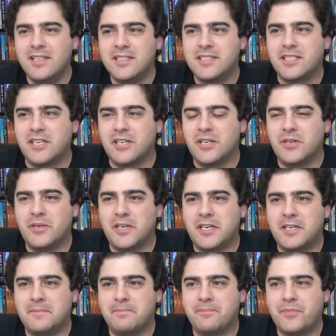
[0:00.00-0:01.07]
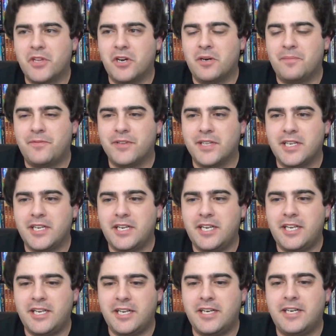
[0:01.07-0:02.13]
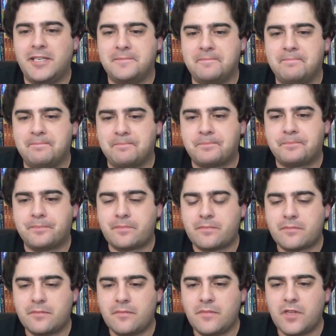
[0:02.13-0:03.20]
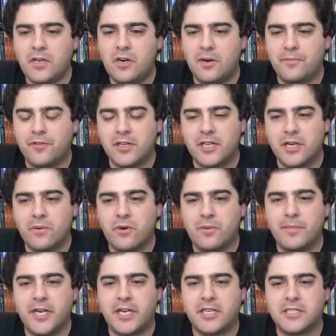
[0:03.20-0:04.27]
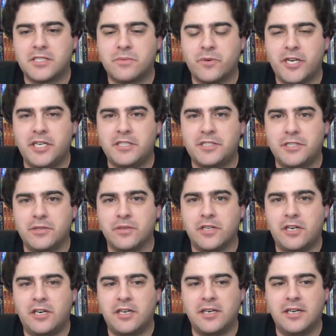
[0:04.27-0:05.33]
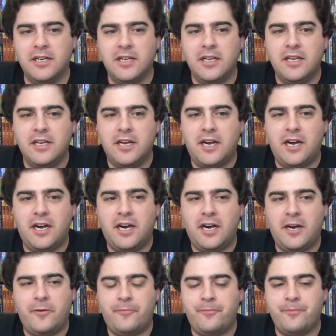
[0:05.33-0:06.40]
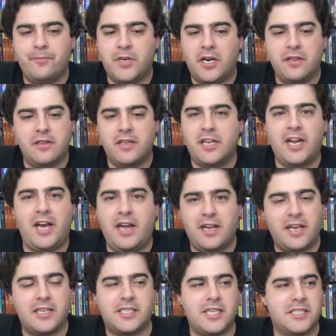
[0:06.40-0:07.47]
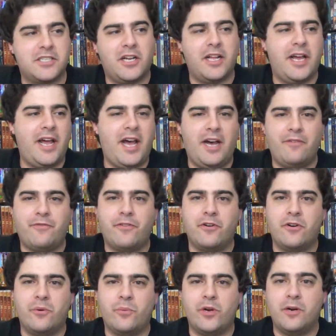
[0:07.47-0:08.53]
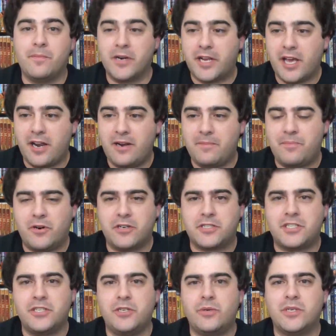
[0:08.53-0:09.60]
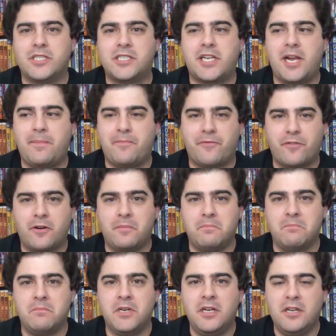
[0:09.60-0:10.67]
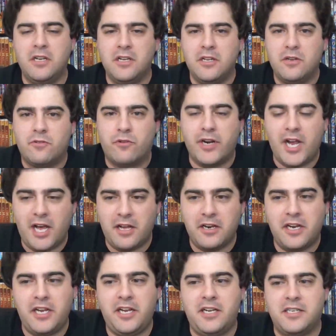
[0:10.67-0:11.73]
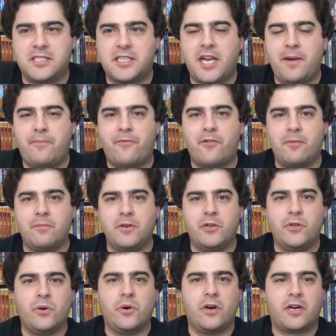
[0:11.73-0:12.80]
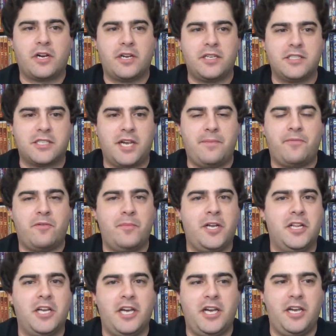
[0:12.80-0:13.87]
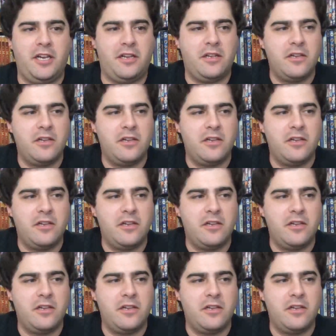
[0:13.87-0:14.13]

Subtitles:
So hopefully they won't make us wait too long. Other than that, I guess that's all I have for Weirdmageddon Part 2, Escape from Reality, Escape from New York, Escape from LA.